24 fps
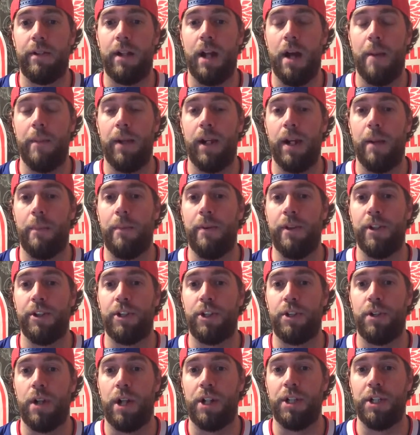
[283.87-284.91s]
coming up with a
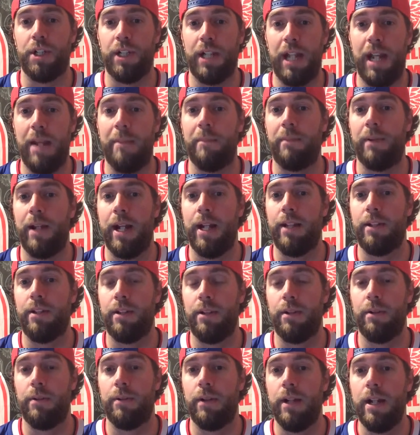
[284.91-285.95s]
structured game plan
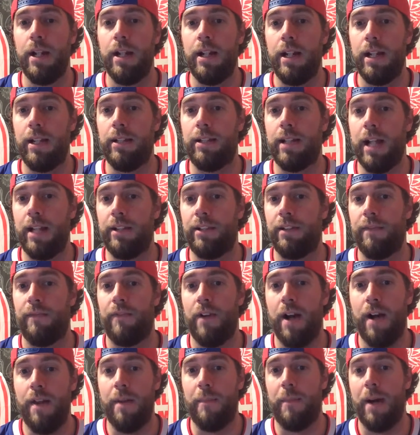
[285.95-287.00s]
to
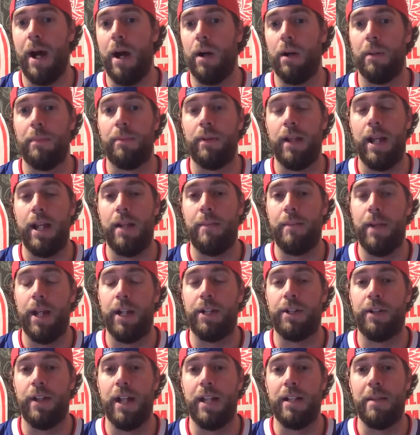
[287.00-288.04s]
intensify the power play and make
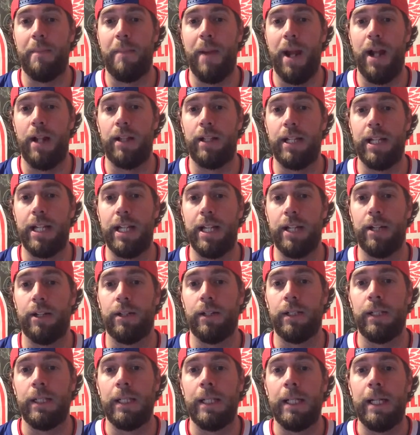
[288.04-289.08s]
sure that the penalty kill